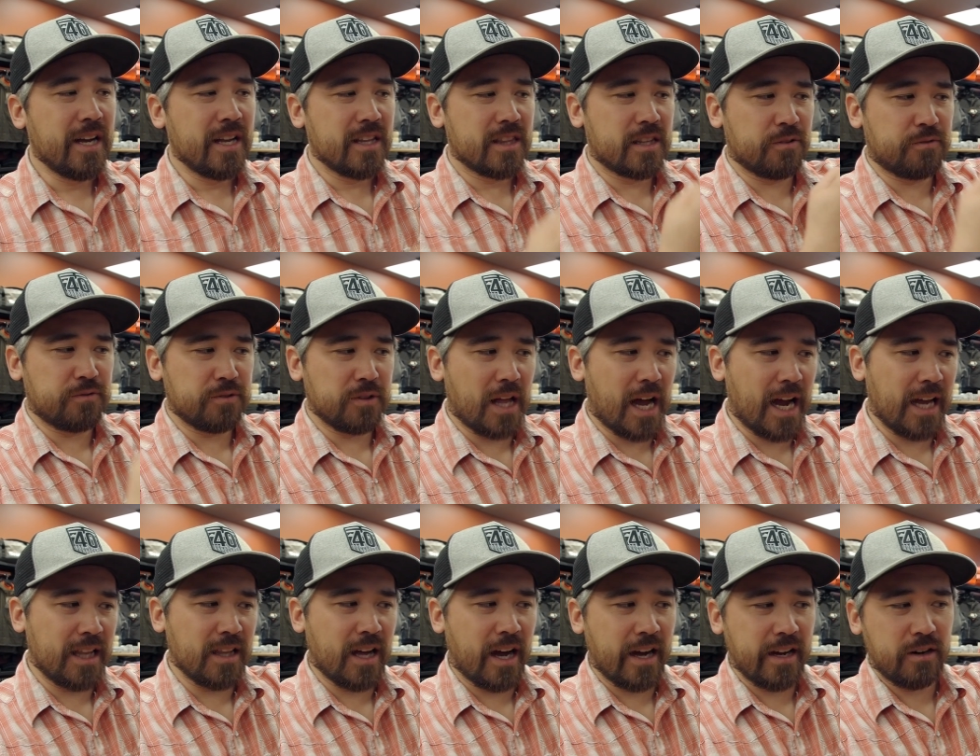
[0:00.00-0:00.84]
the
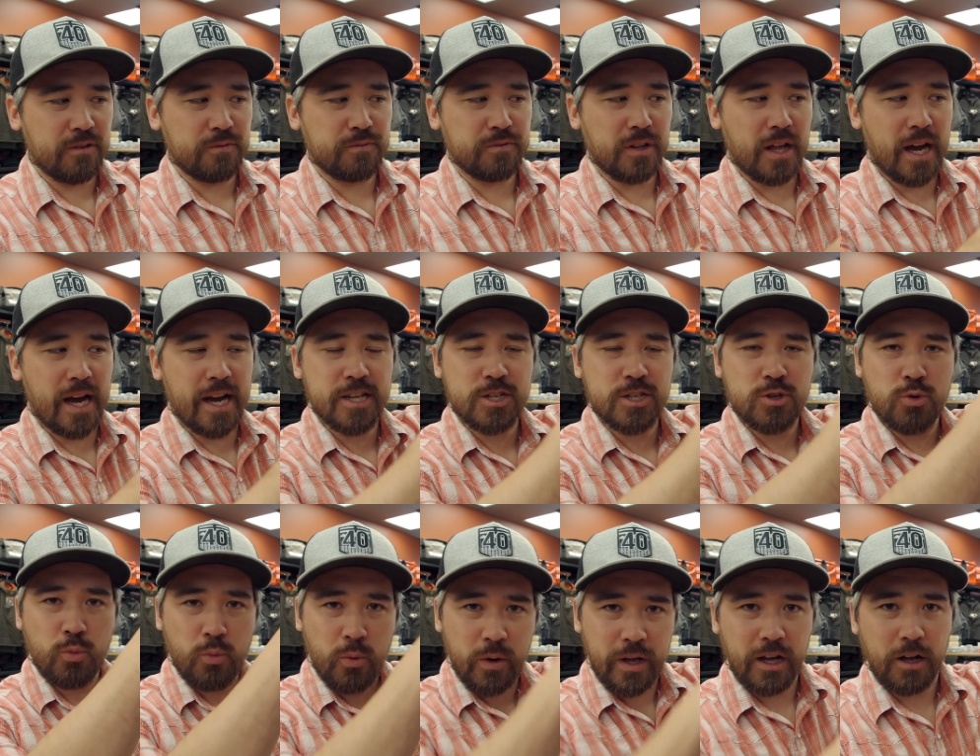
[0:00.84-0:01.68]
fly line and flies
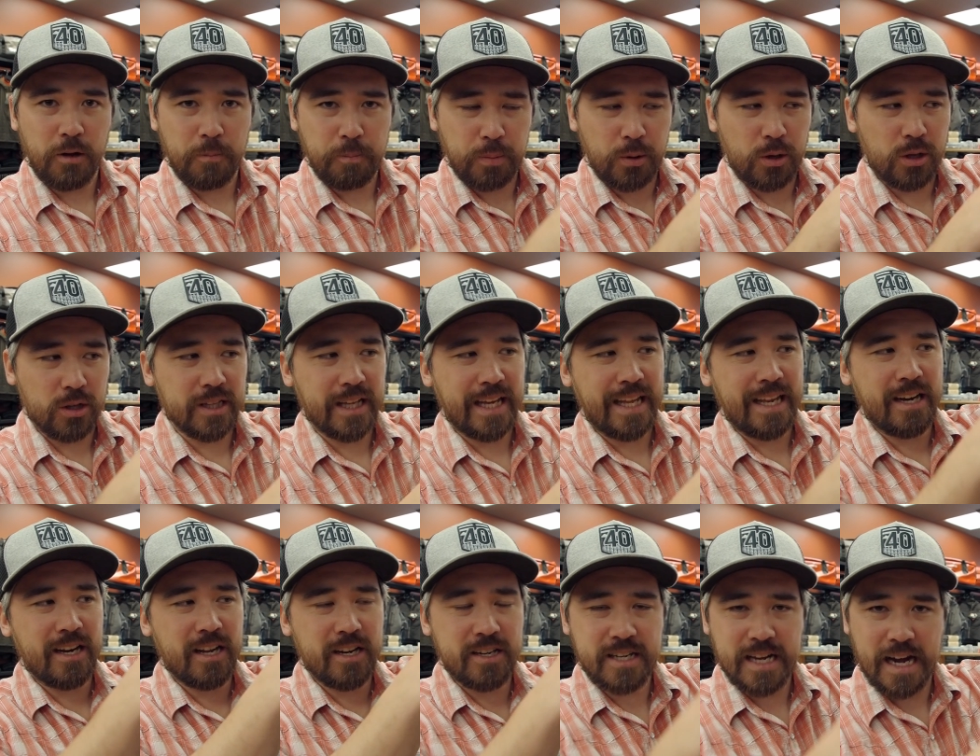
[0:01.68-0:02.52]
will pull it
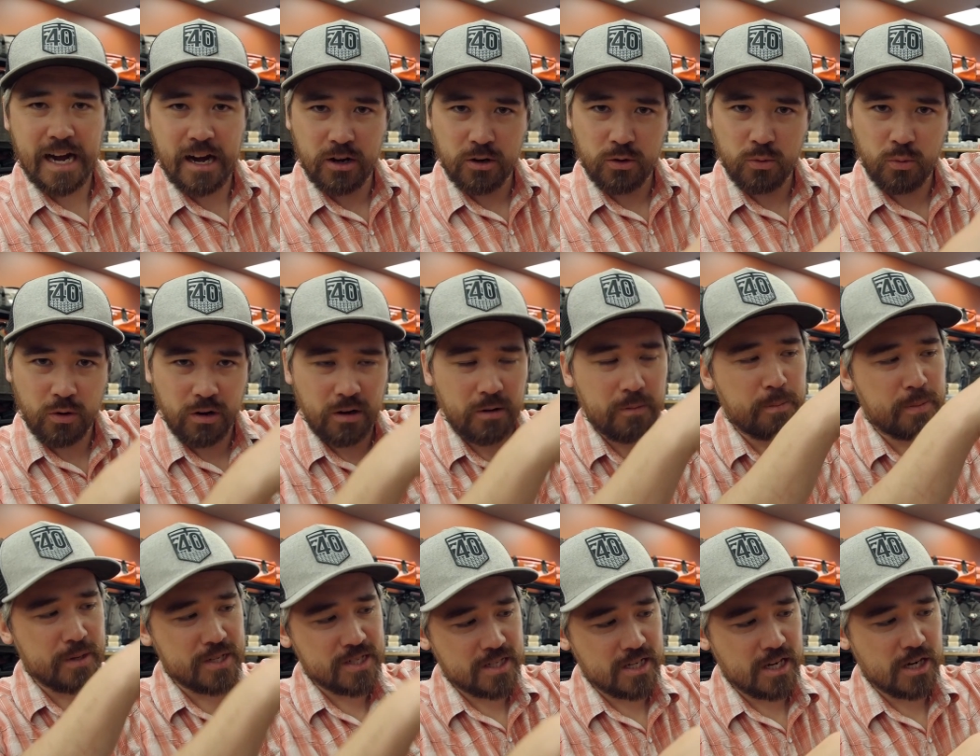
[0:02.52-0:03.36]
in a downward
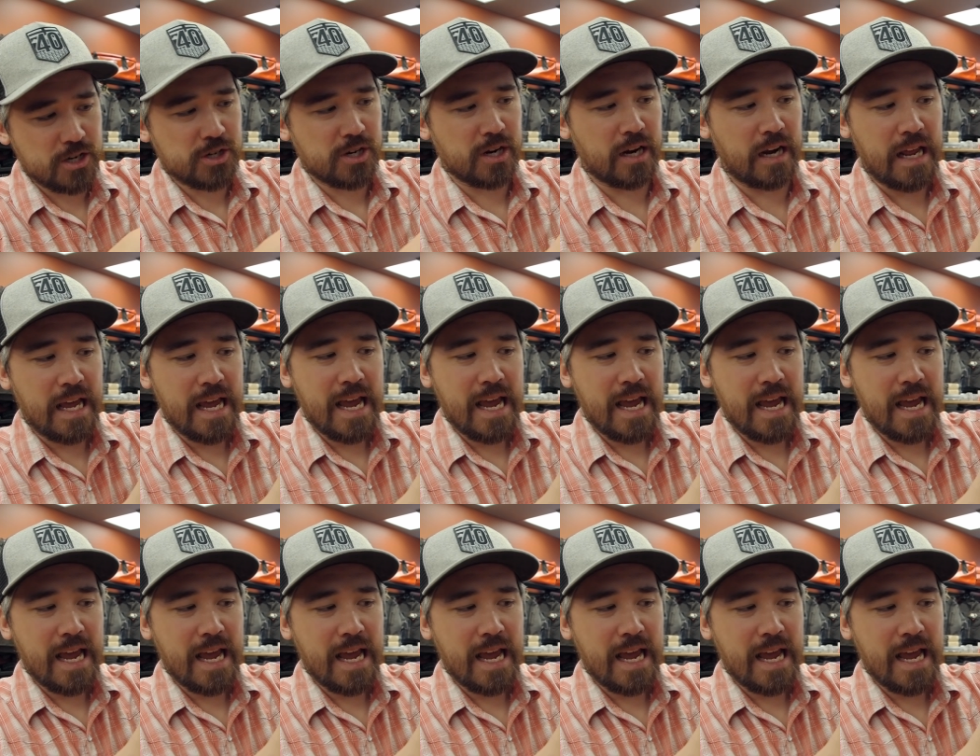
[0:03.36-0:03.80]
position.